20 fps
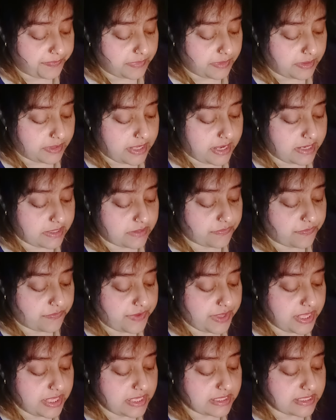that
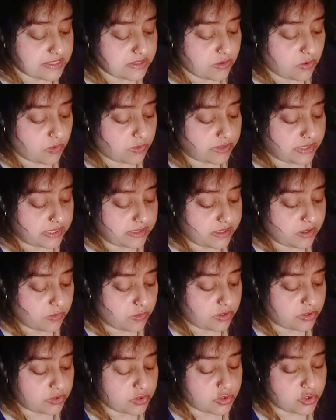feels though that they're
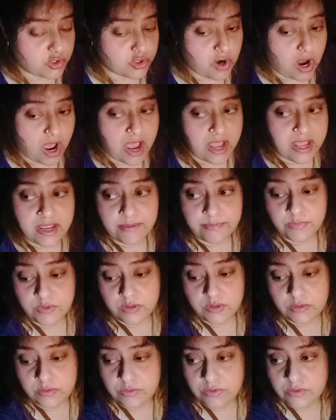going to dry up
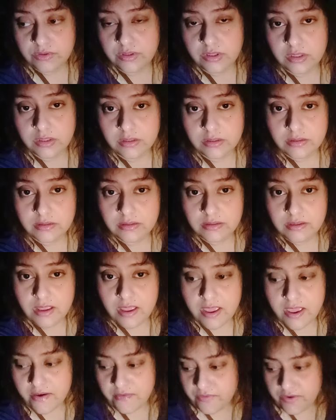the
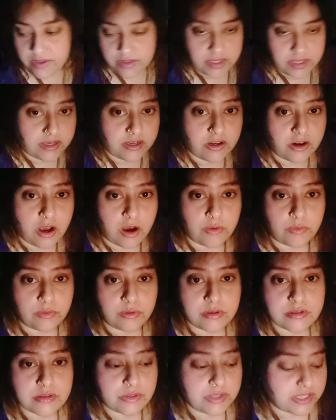everything
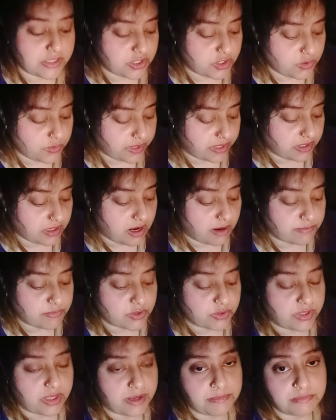around so that you can come
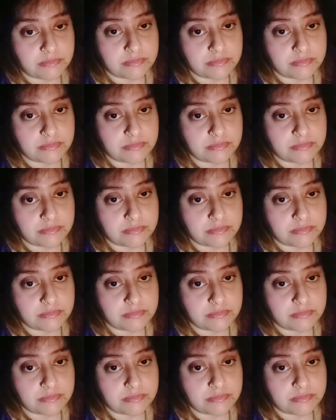to them.